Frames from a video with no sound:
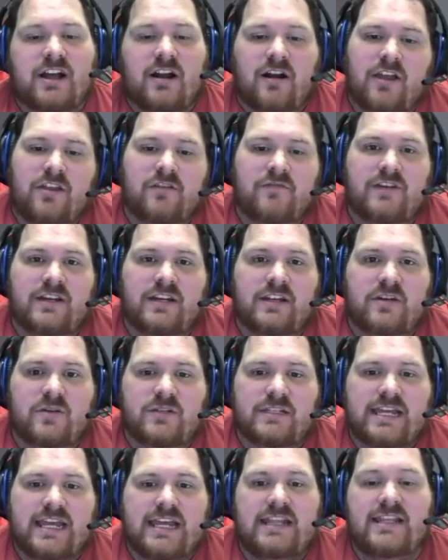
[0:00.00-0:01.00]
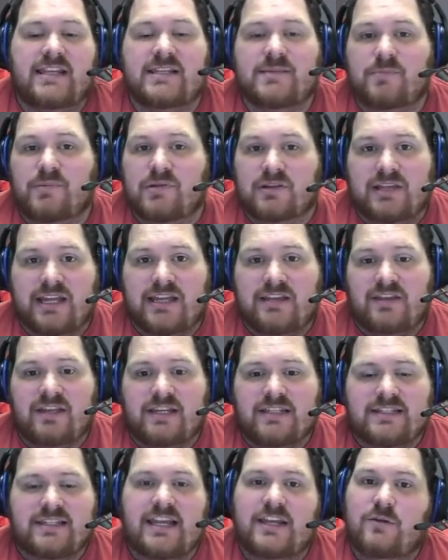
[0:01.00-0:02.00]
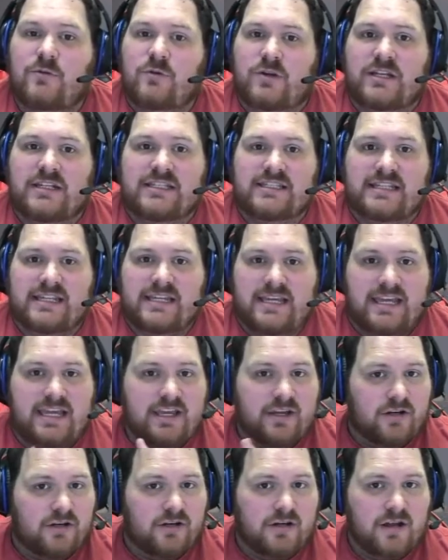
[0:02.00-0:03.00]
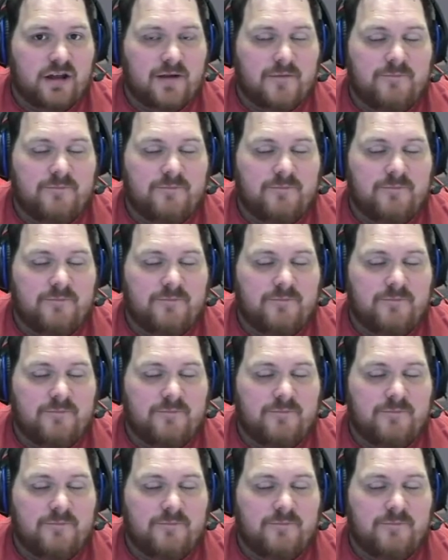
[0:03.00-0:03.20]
out other videos in this playlist that you can see here,